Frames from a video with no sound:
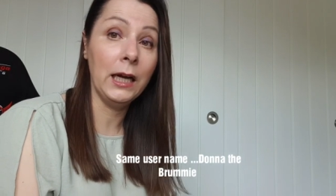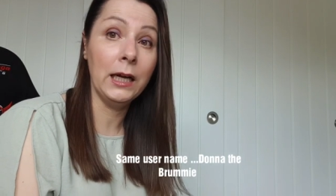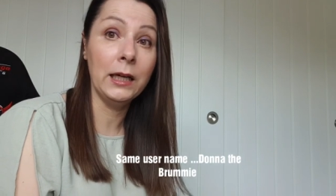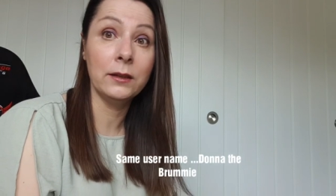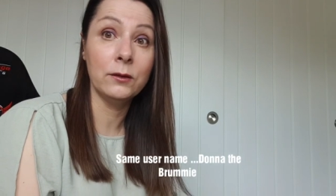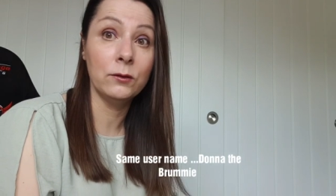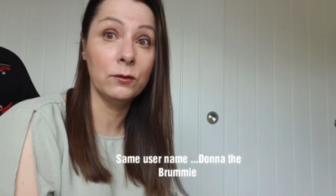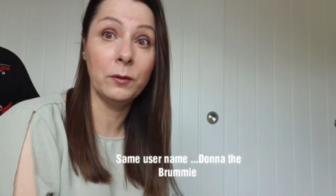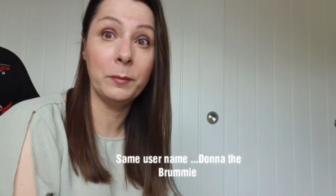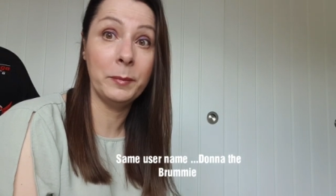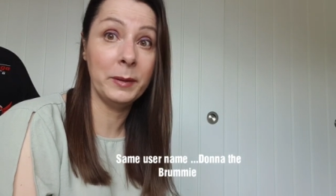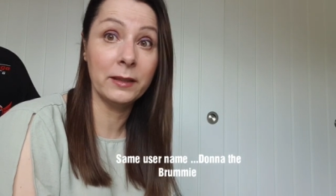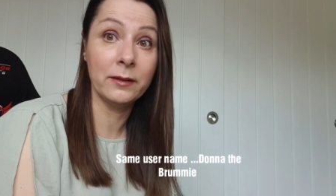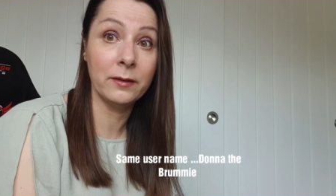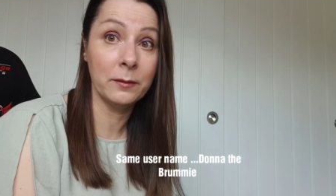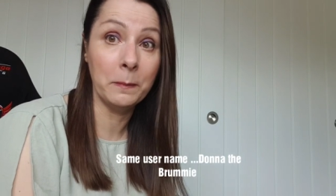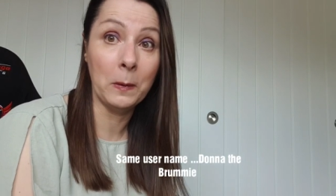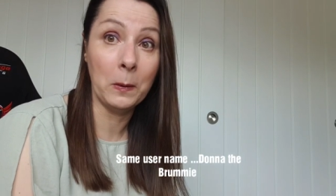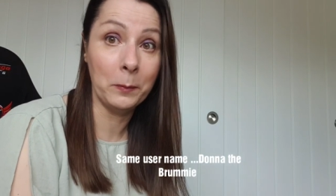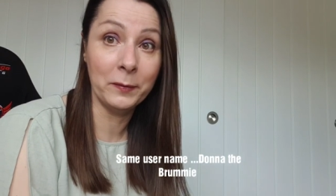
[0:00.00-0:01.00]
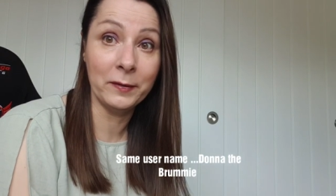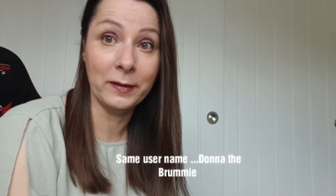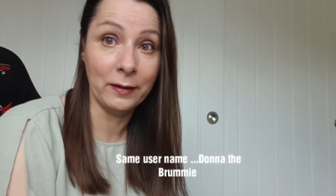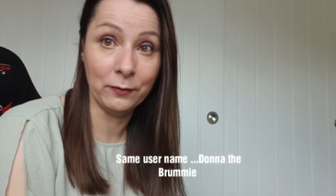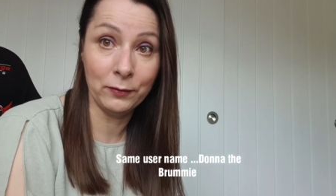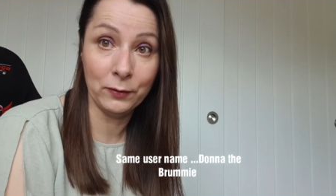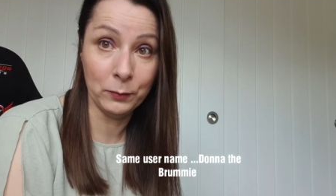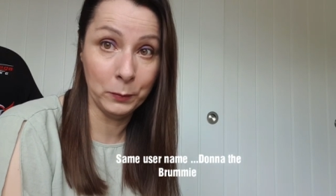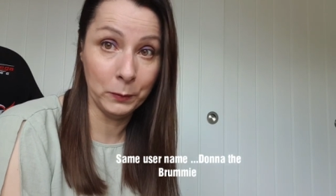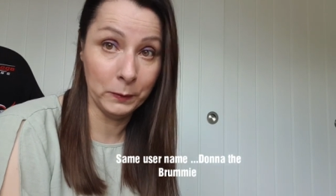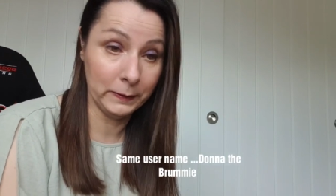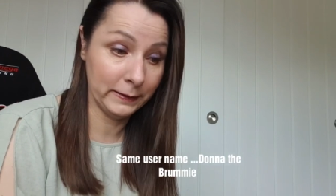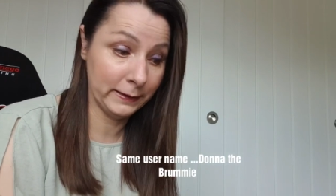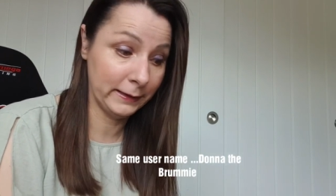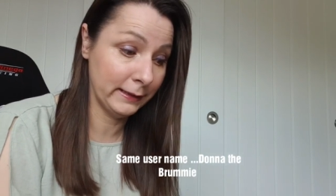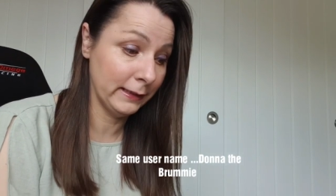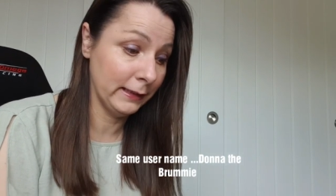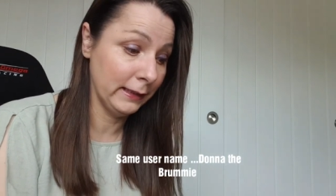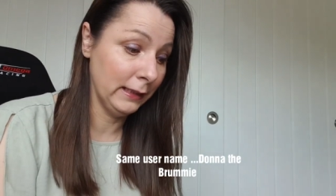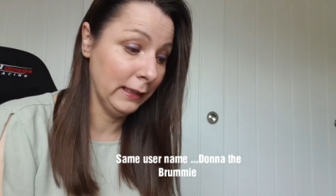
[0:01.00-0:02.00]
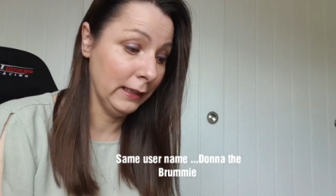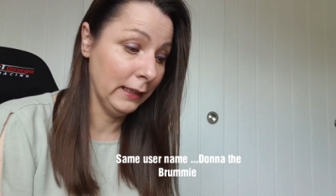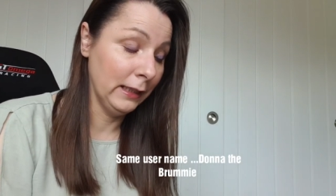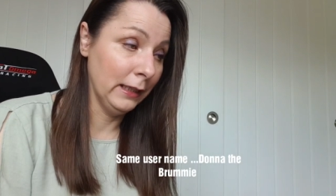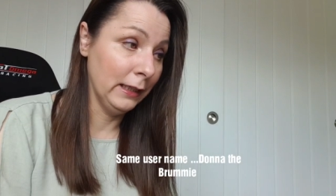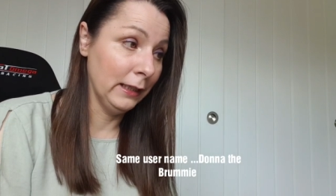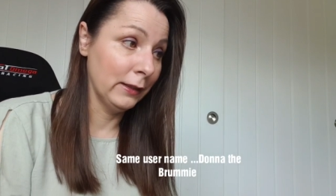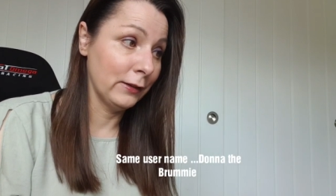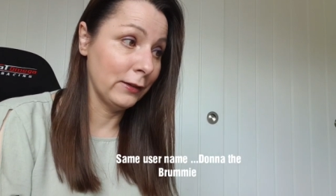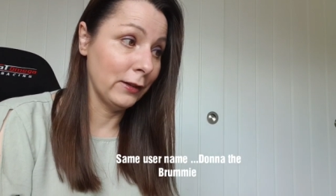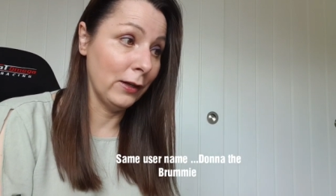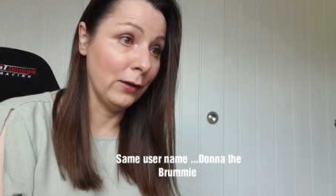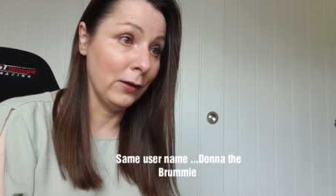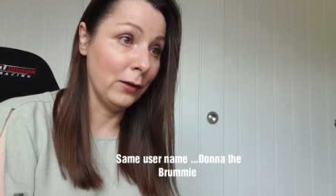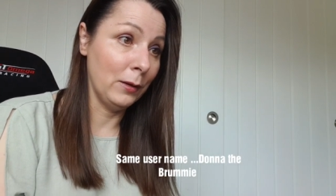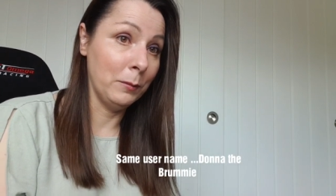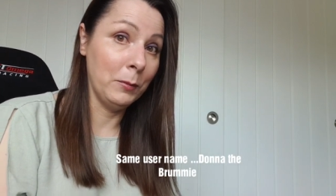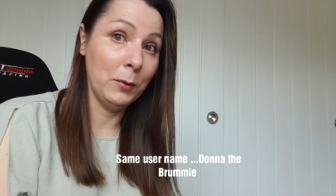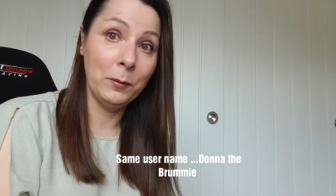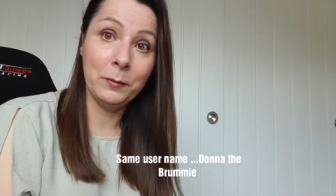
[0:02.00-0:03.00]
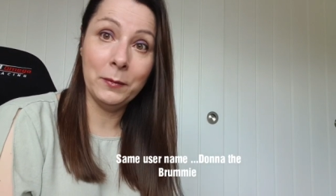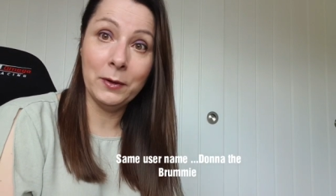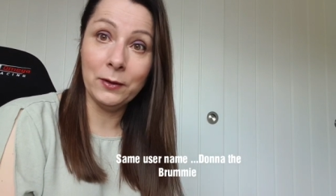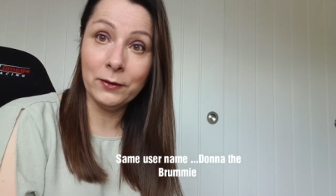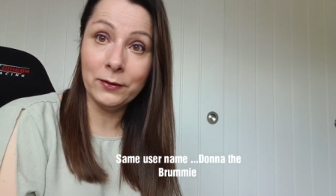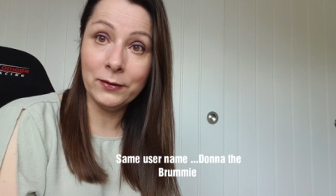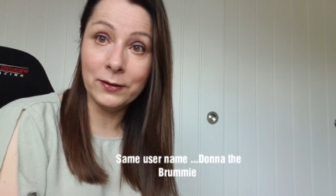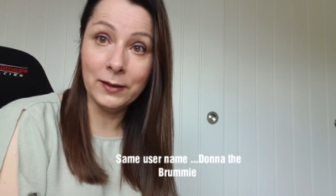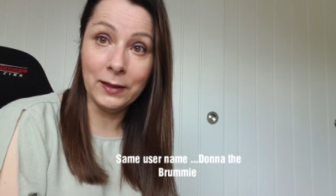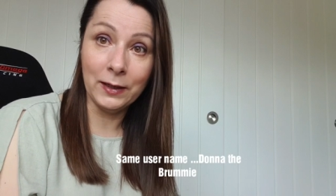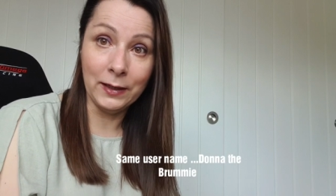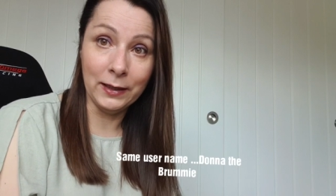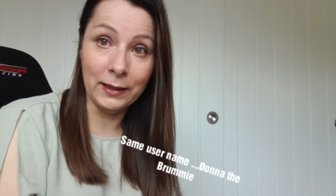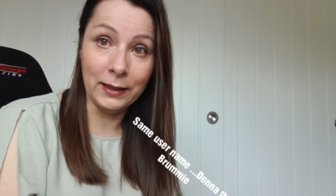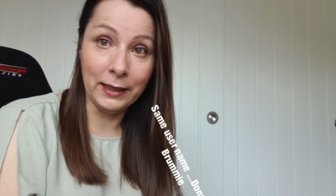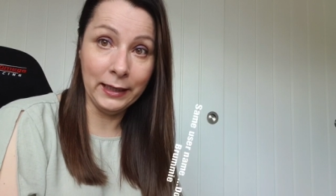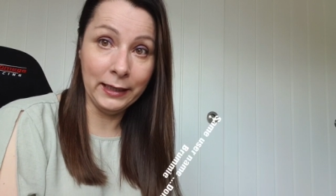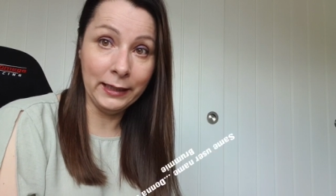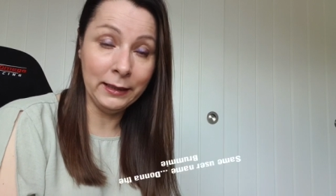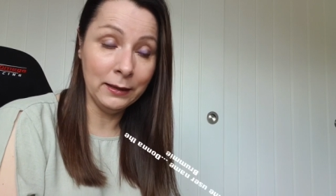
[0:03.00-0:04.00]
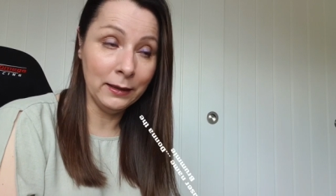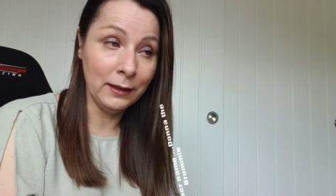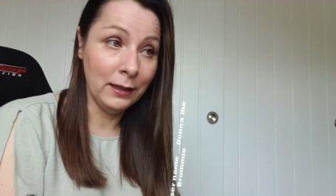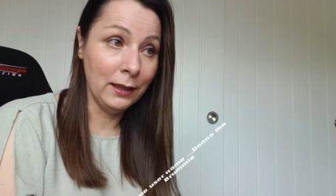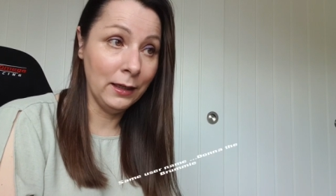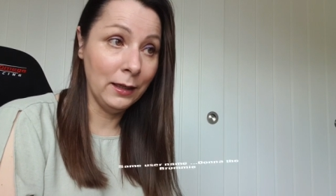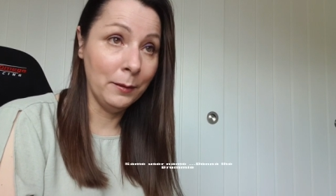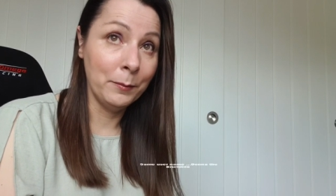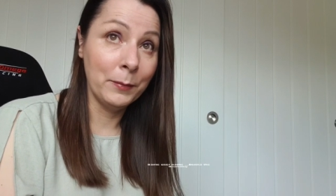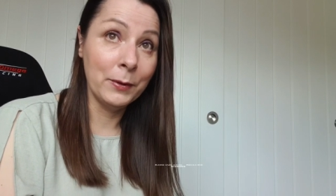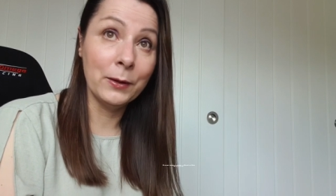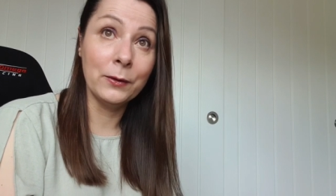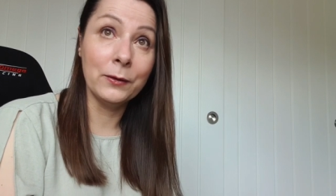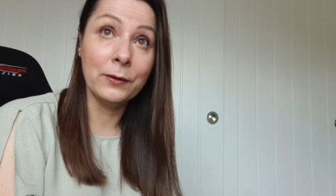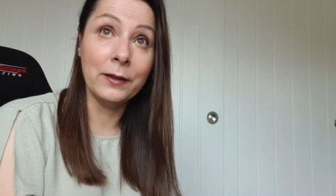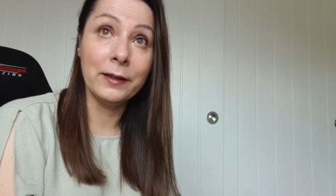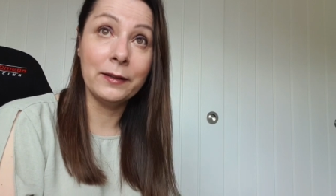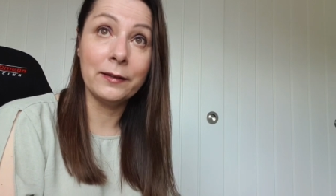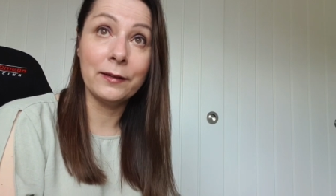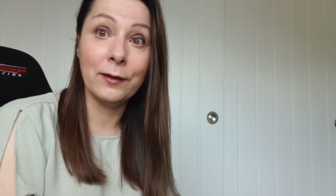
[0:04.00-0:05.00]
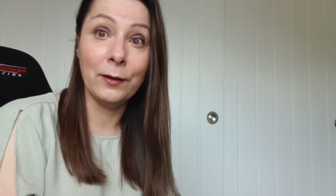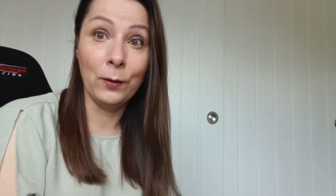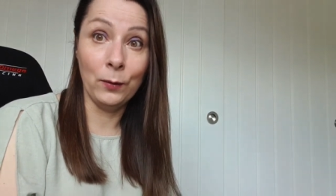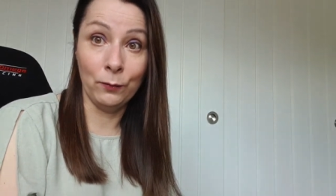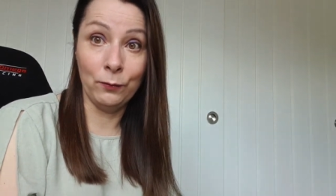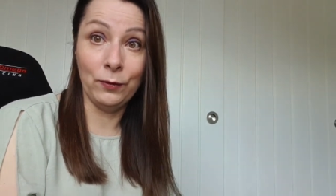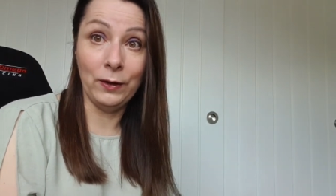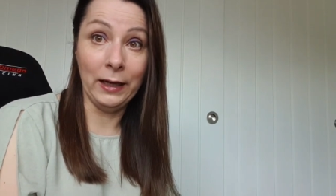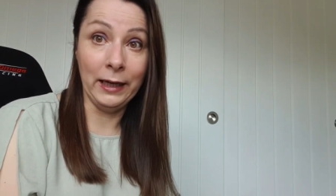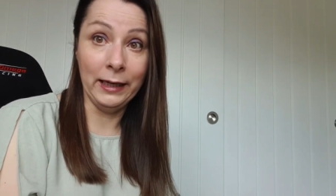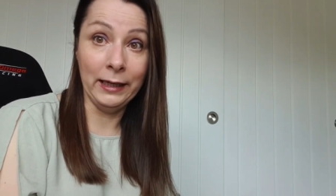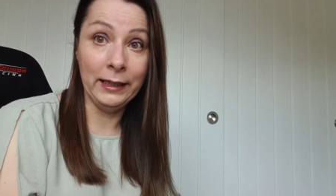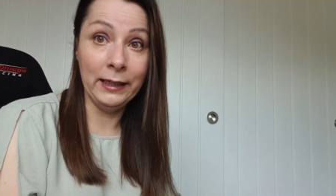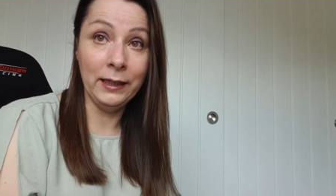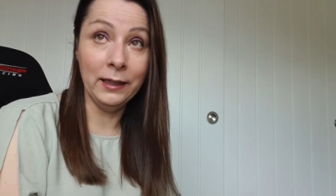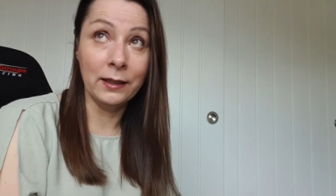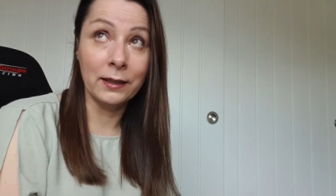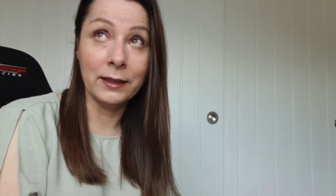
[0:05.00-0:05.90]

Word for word: and other bits and bobs afterwards so I'm up nice and early because it's lovely.